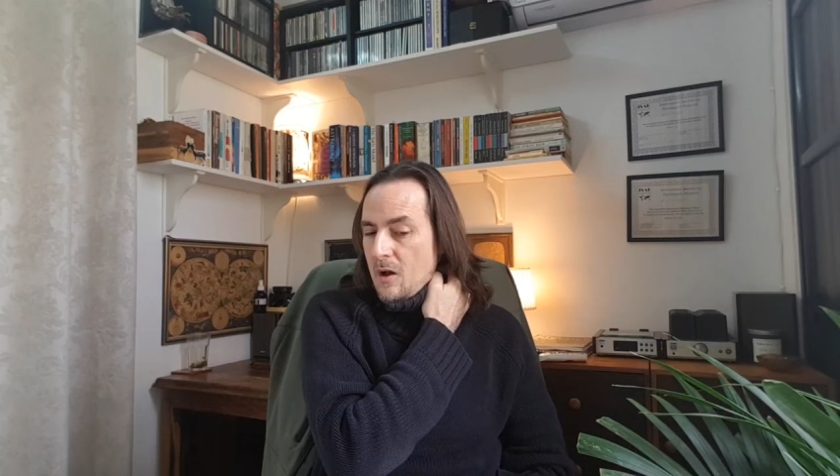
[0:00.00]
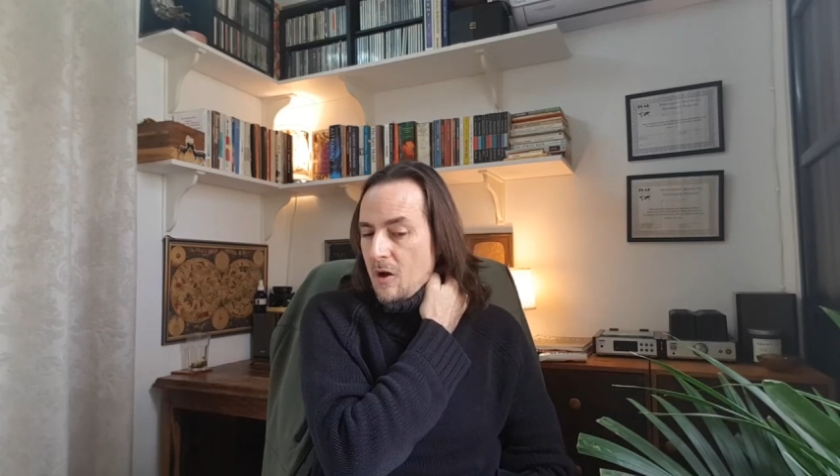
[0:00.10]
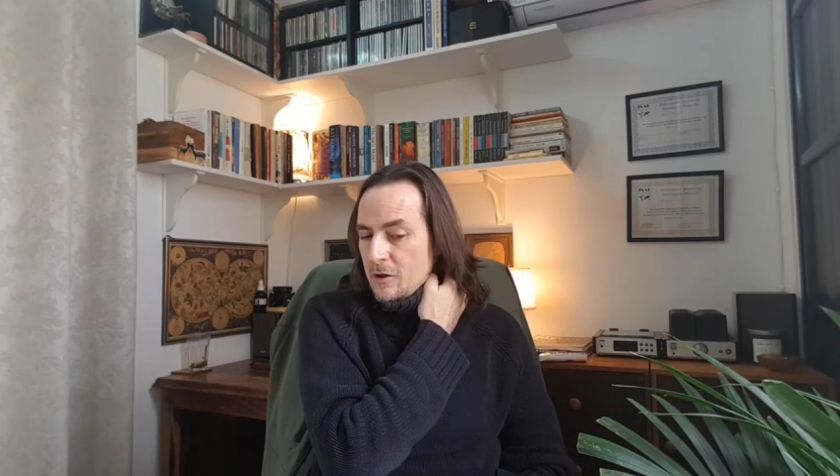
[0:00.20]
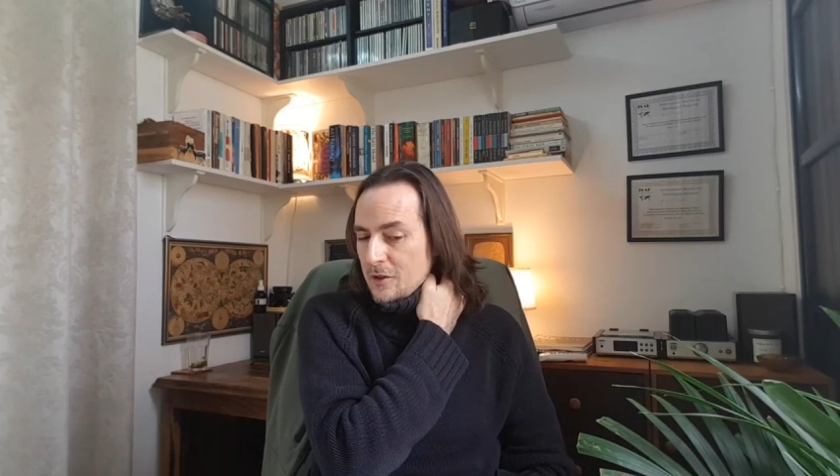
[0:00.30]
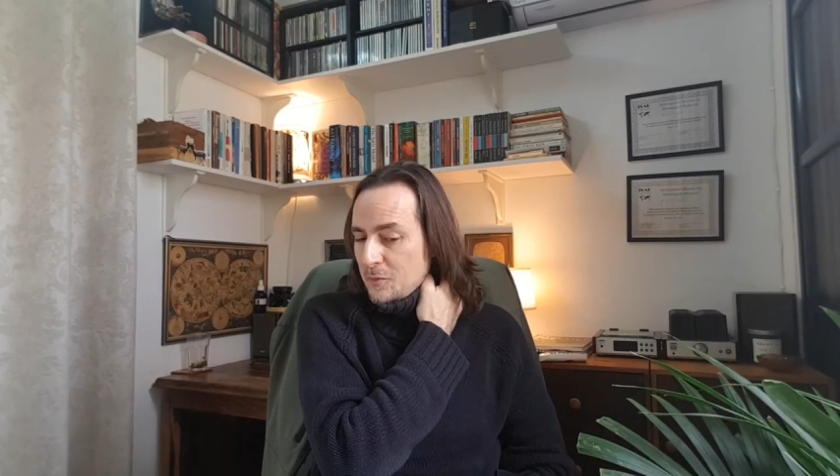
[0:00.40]

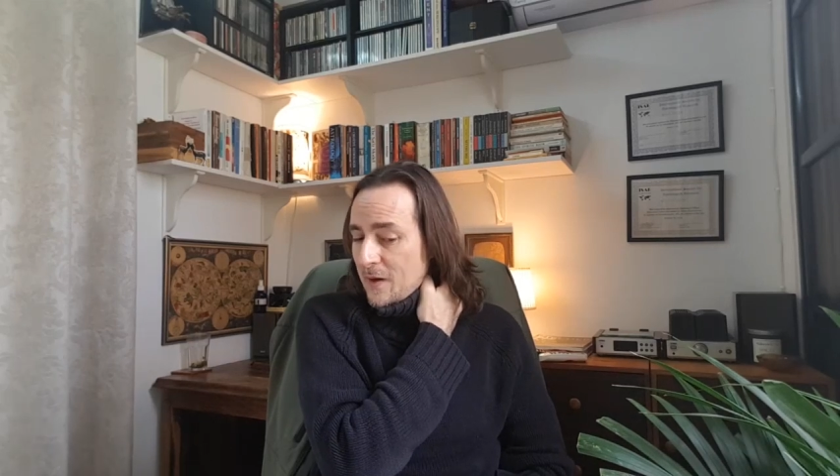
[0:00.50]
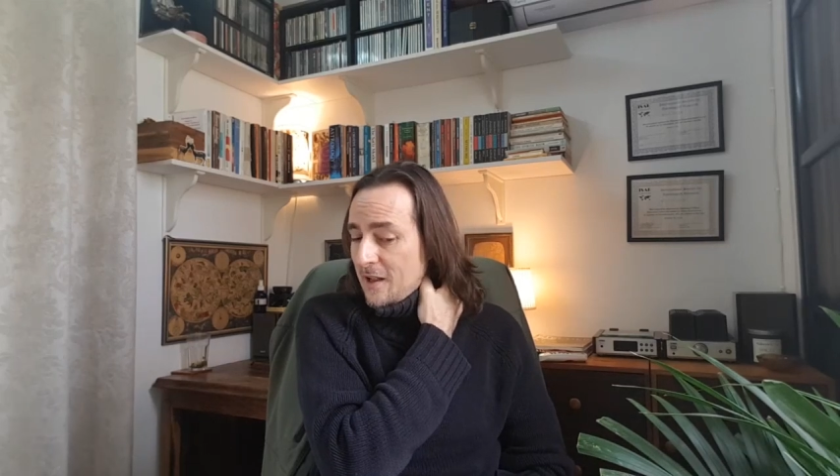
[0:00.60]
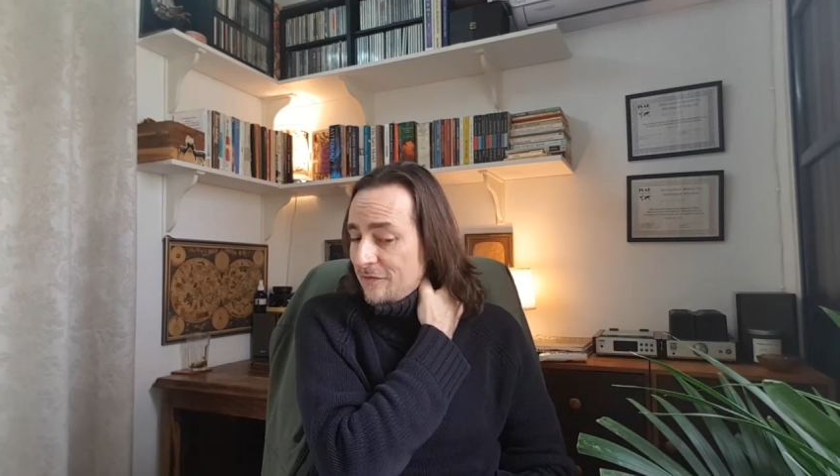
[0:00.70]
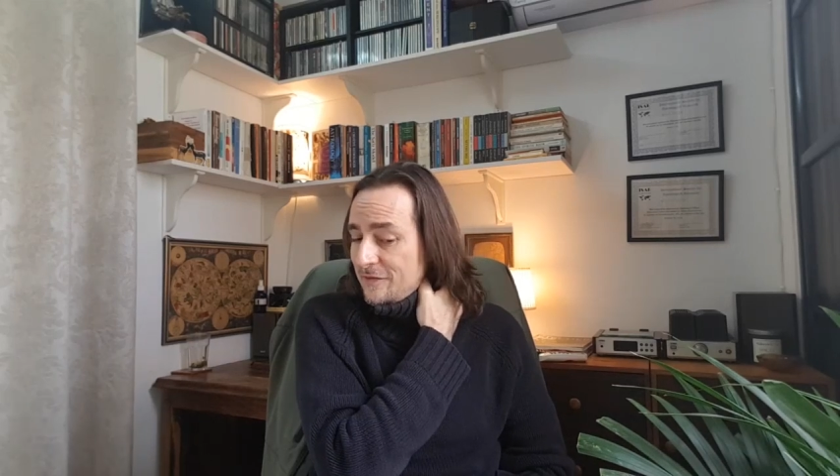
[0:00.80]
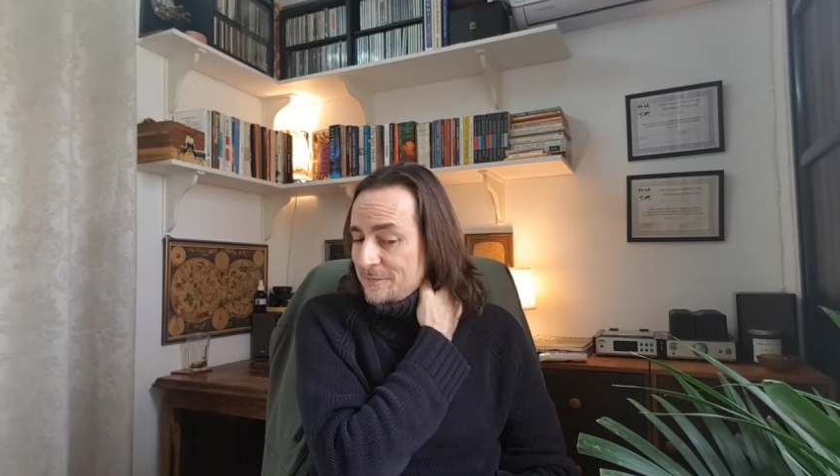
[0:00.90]
On the
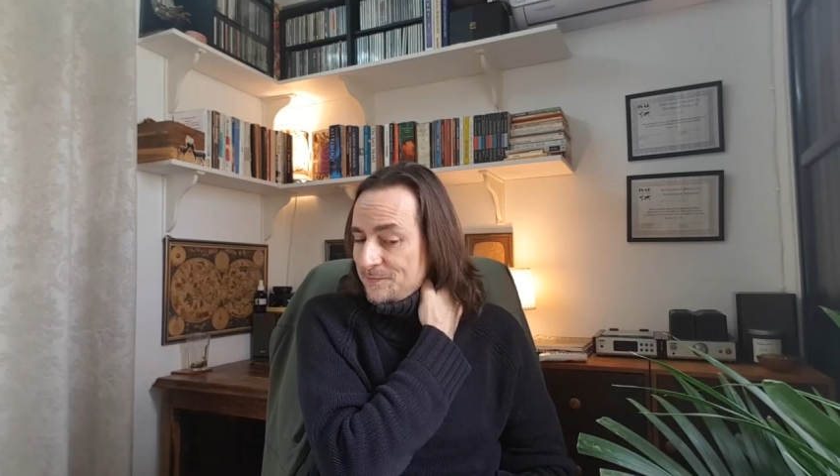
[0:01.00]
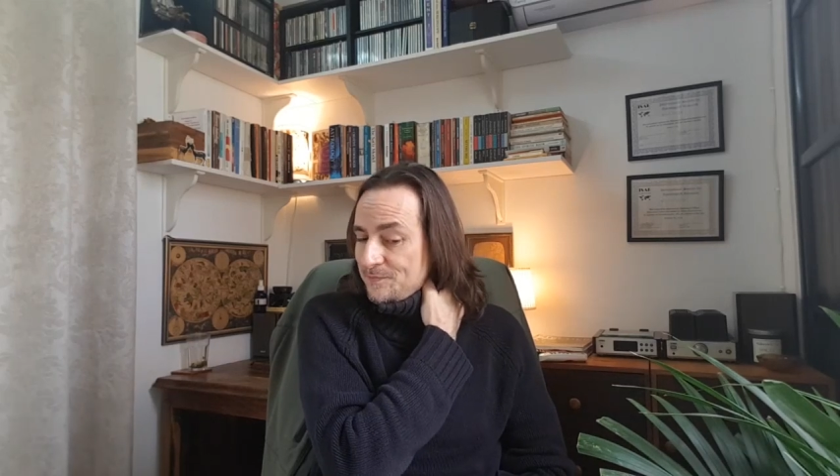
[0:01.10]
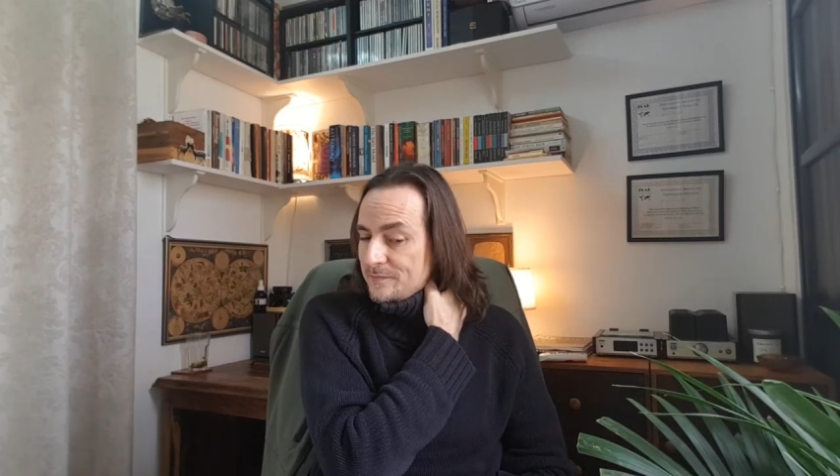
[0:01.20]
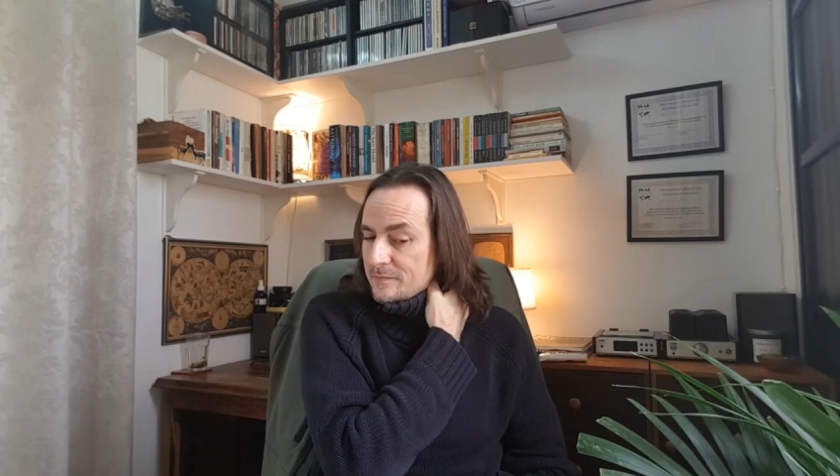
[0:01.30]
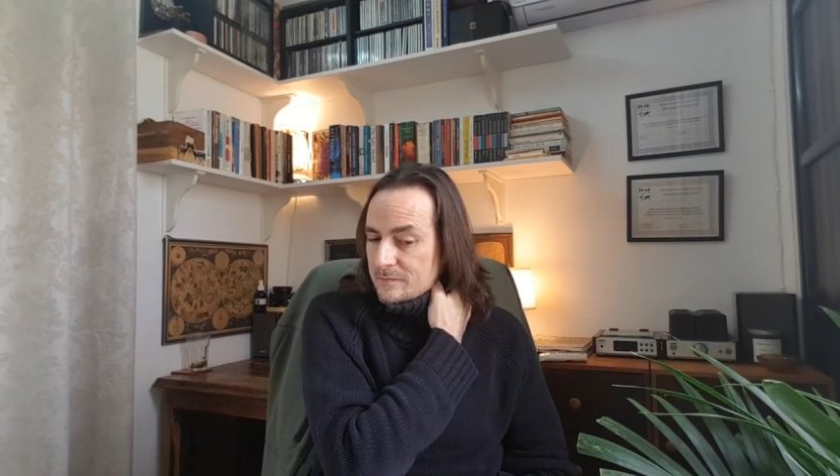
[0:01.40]
12th,
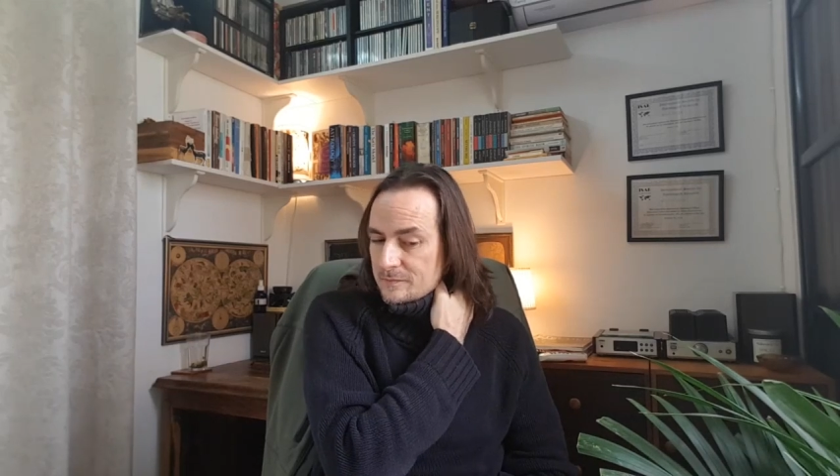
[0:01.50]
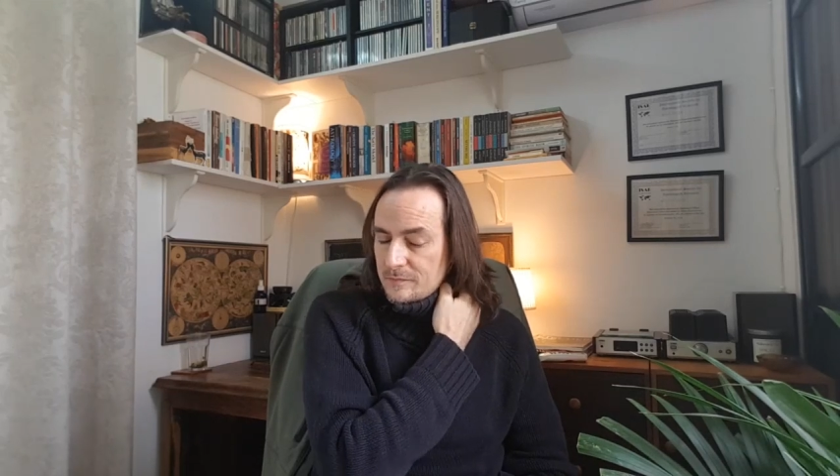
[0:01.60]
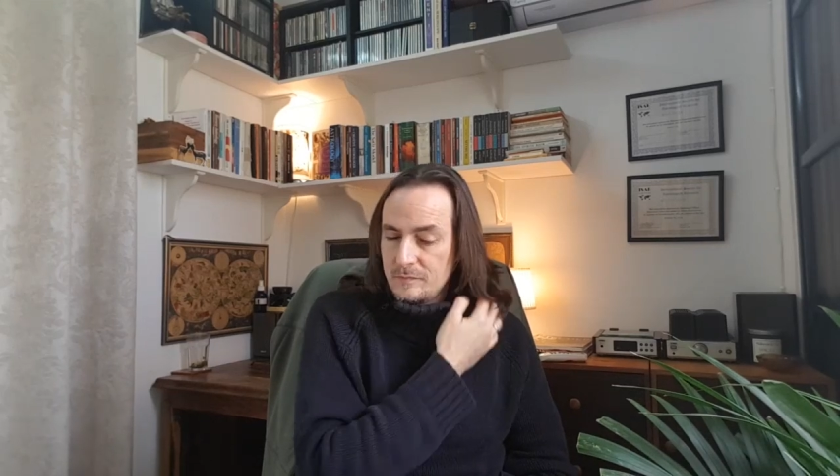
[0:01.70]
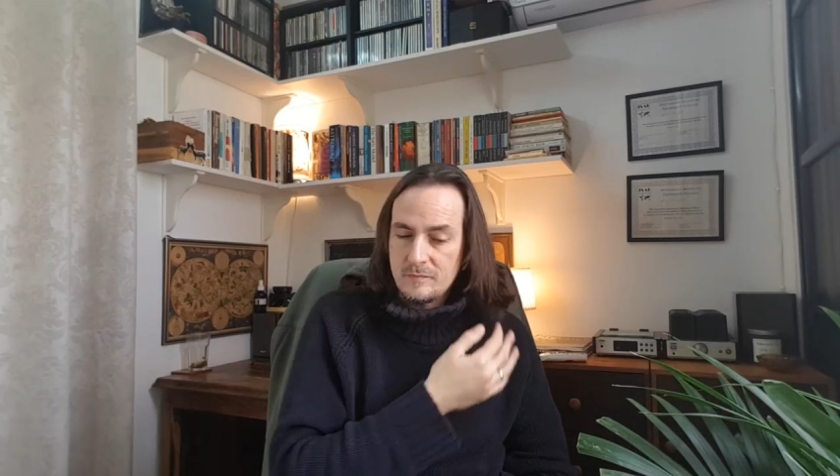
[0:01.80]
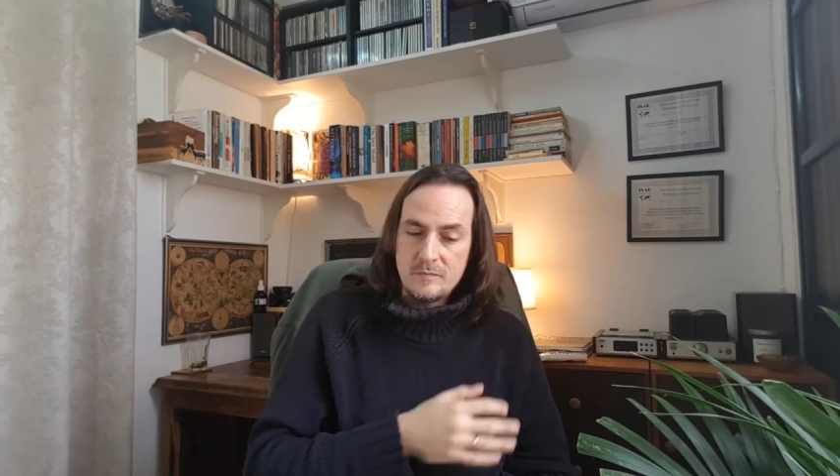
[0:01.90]

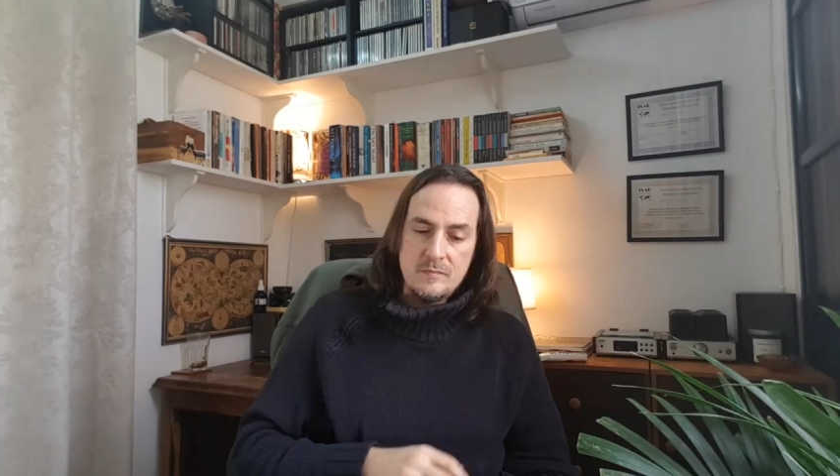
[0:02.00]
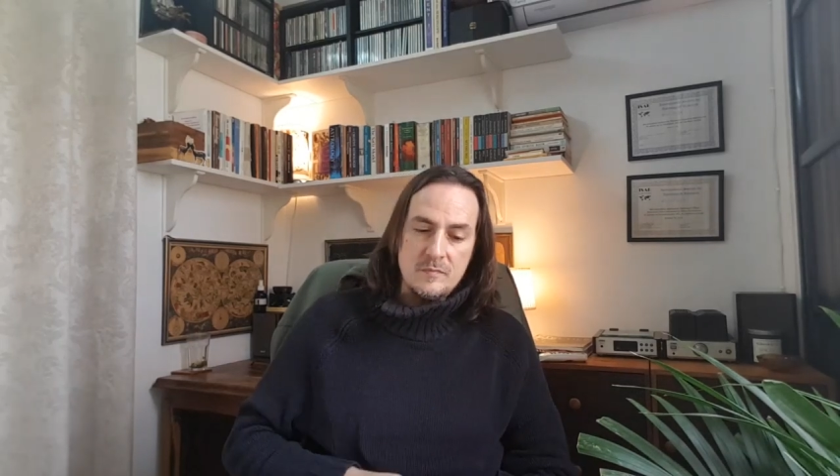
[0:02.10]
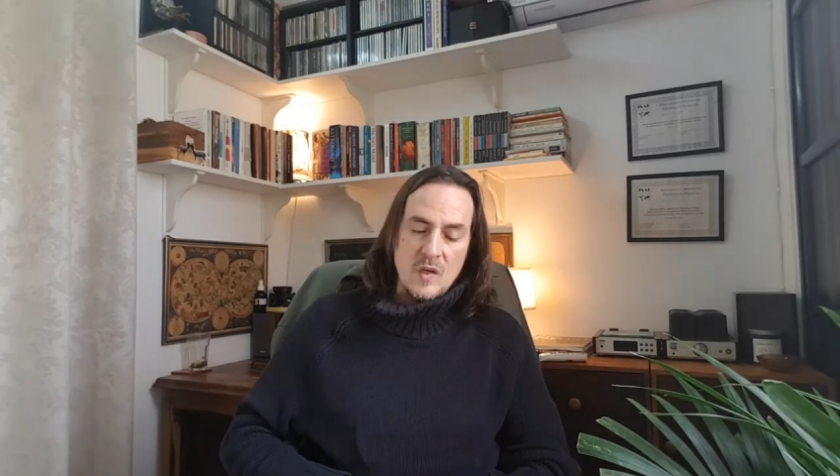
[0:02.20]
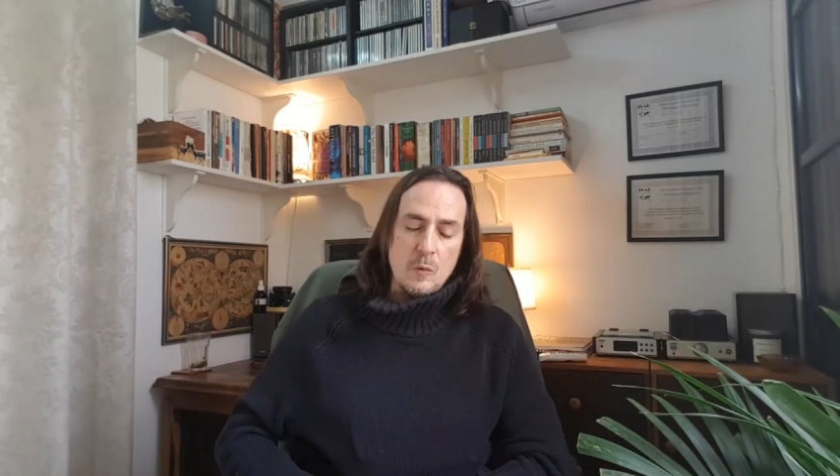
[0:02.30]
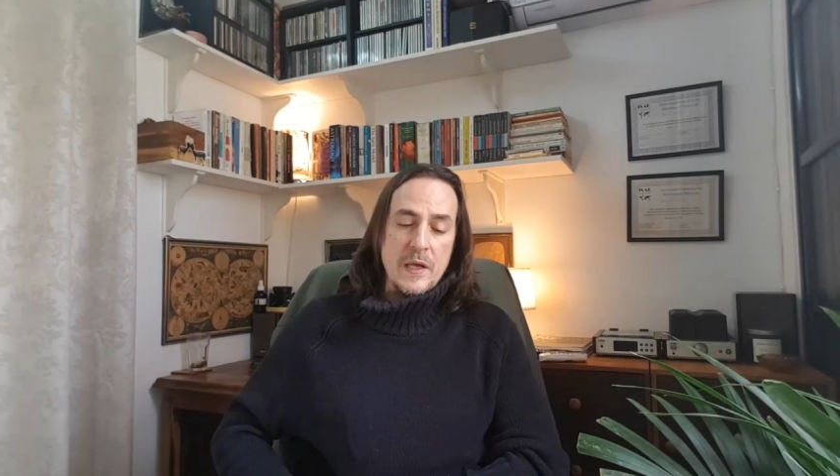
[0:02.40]

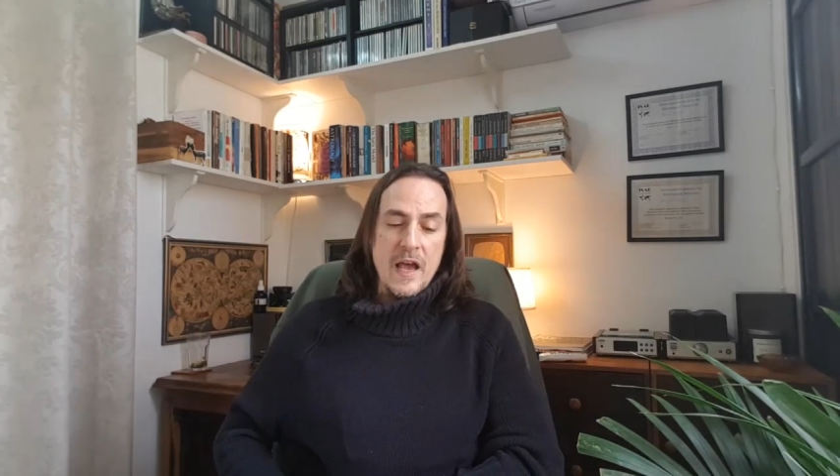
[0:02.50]
we